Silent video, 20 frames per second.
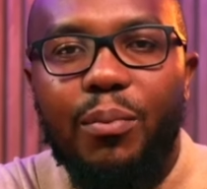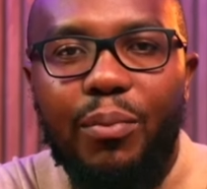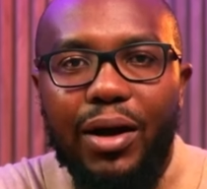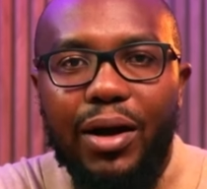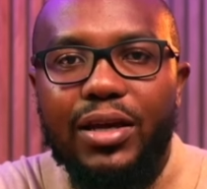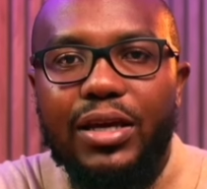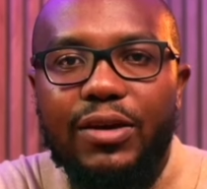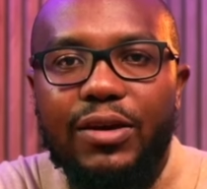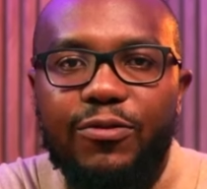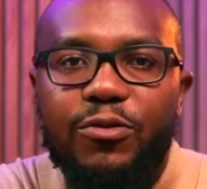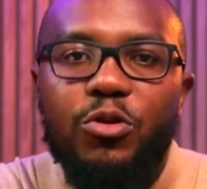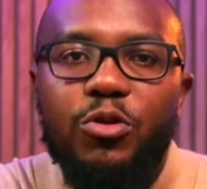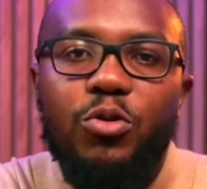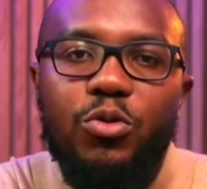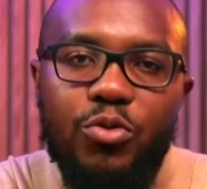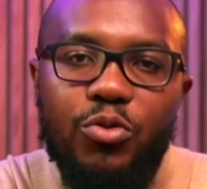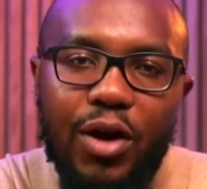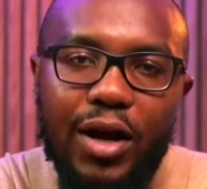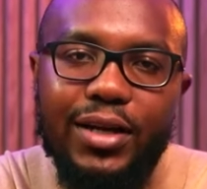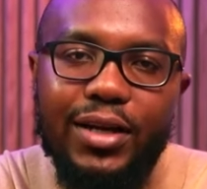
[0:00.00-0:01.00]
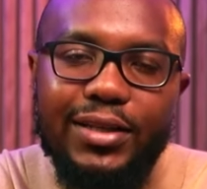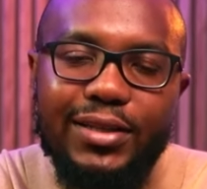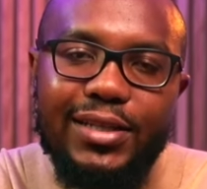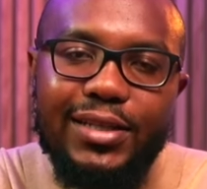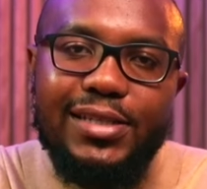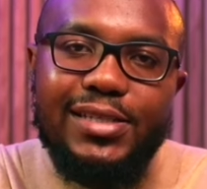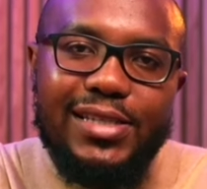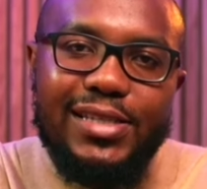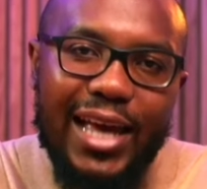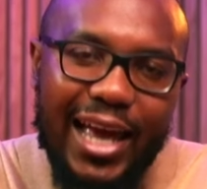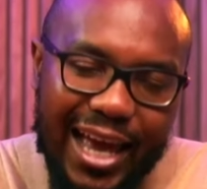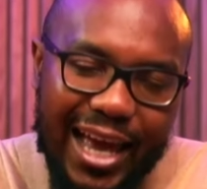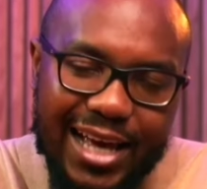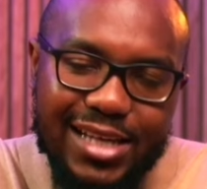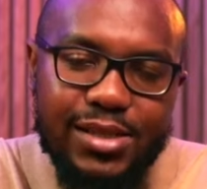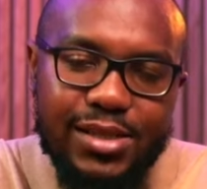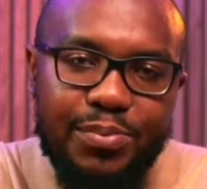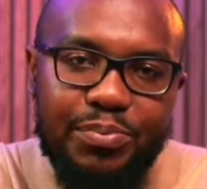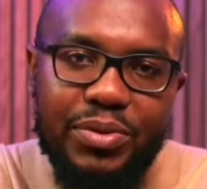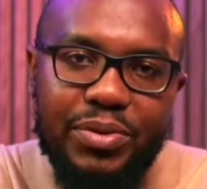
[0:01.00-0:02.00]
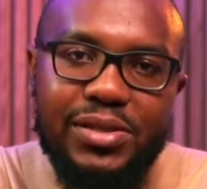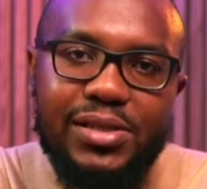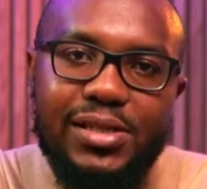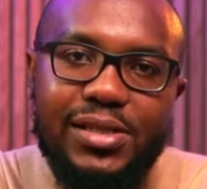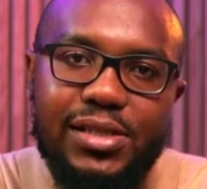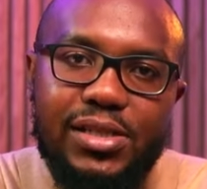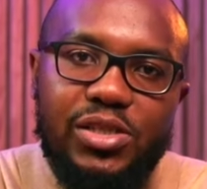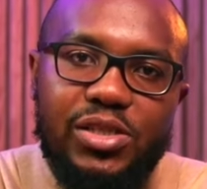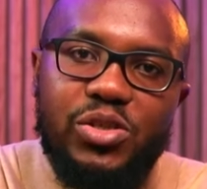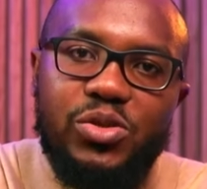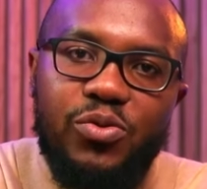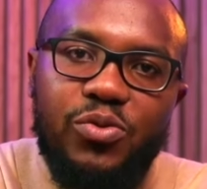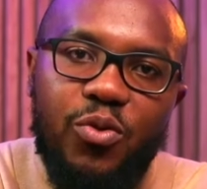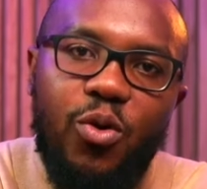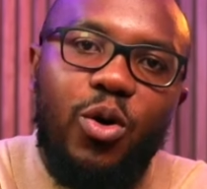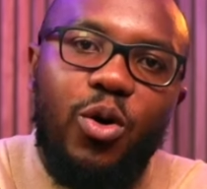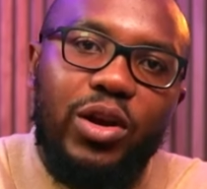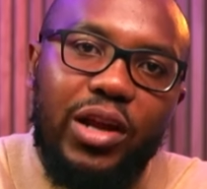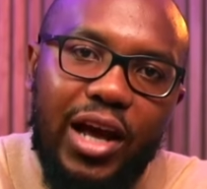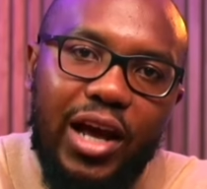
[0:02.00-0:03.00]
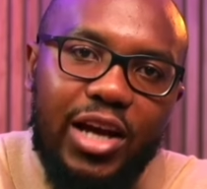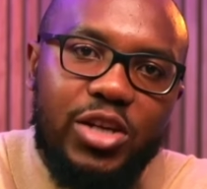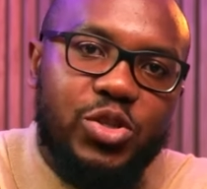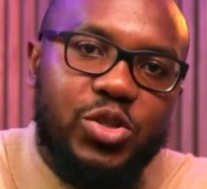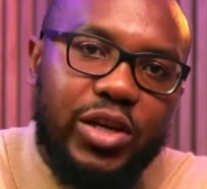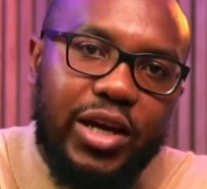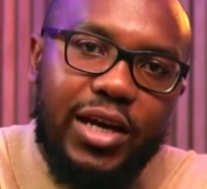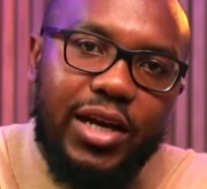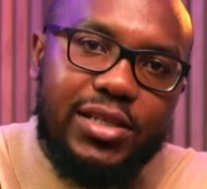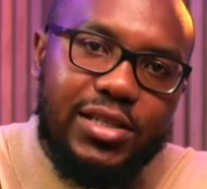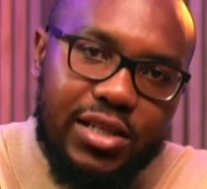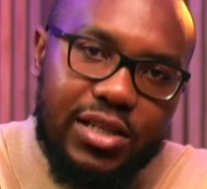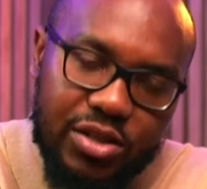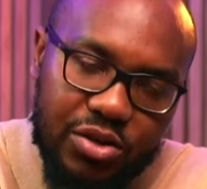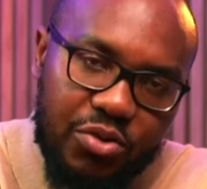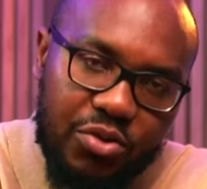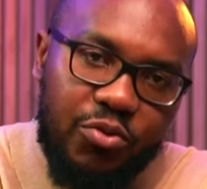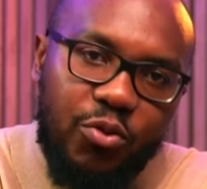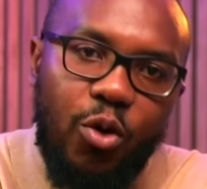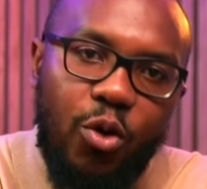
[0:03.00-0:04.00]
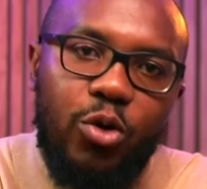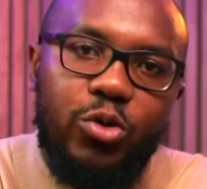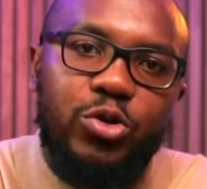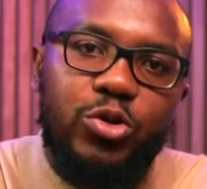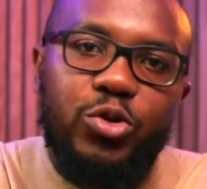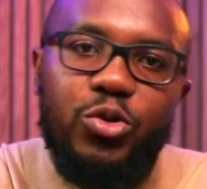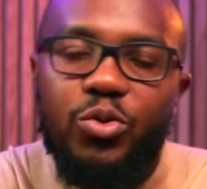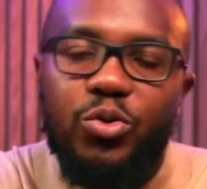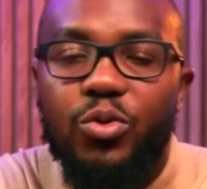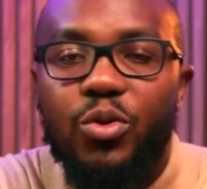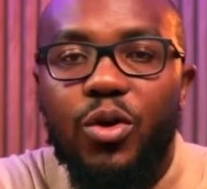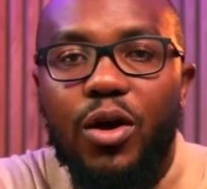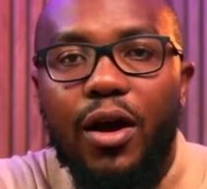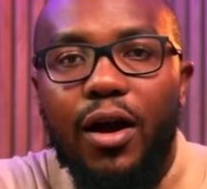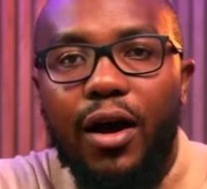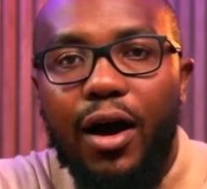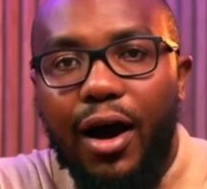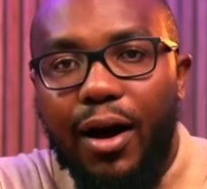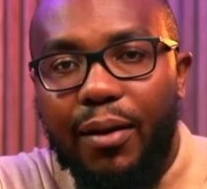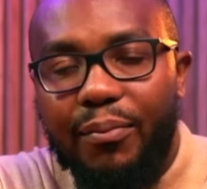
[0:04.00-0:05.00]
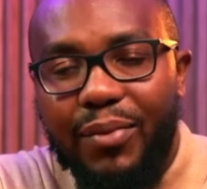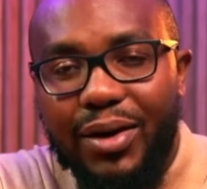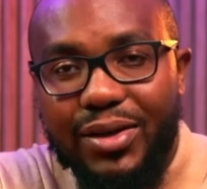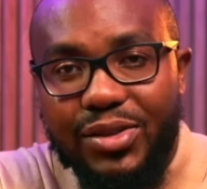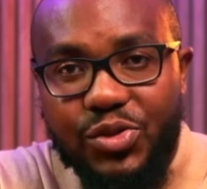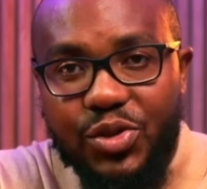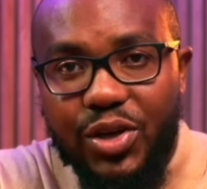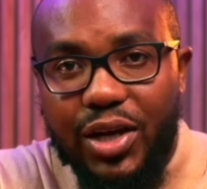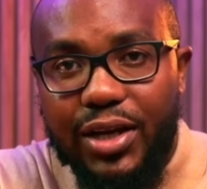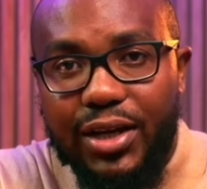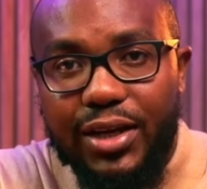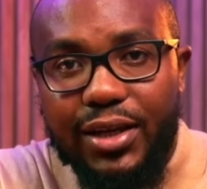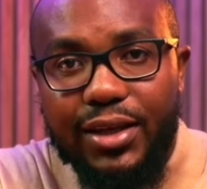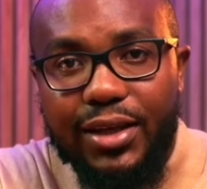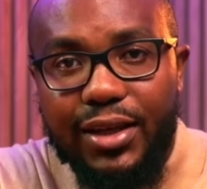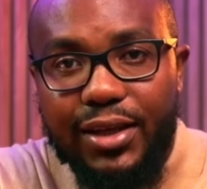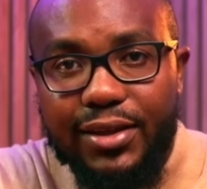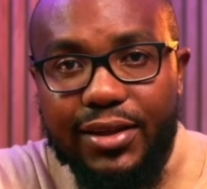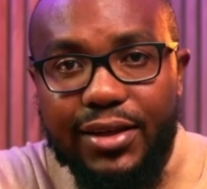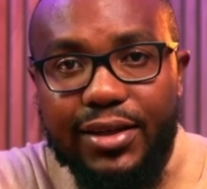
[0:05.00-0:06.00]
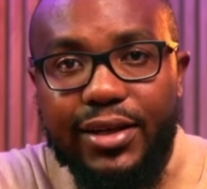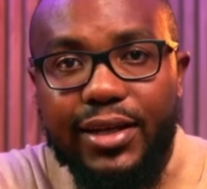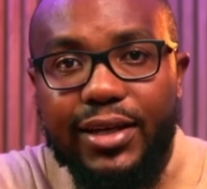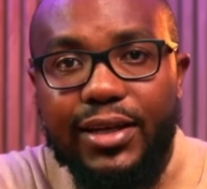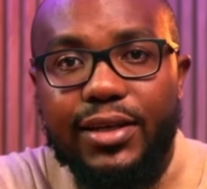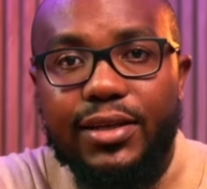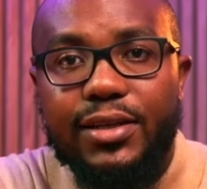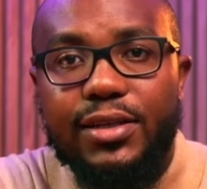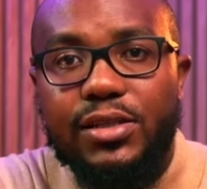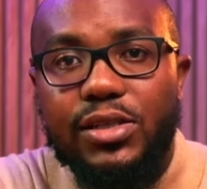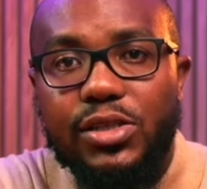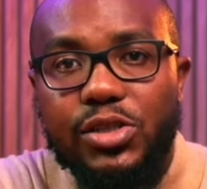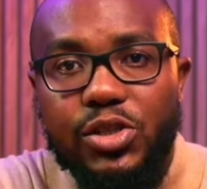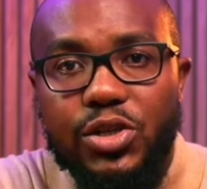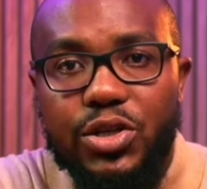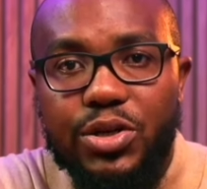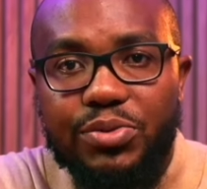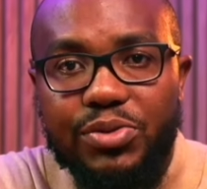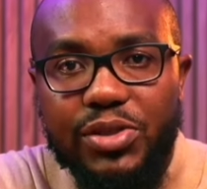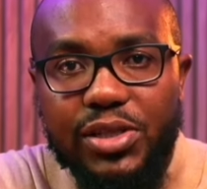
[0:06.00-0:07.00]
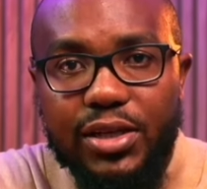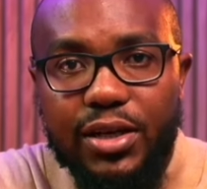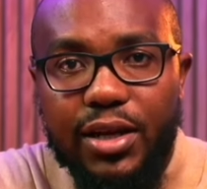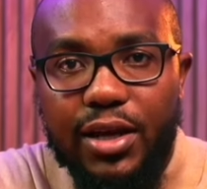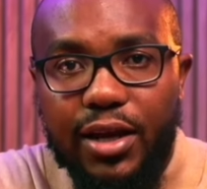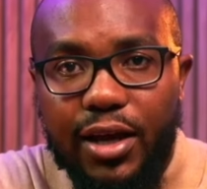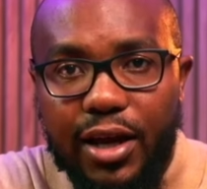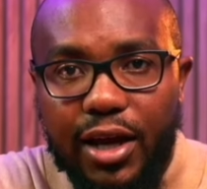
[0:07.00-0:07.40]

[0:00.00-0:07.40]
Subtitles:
But if you're running this as a business, you've got educated, you've gone through my training in the link in the description,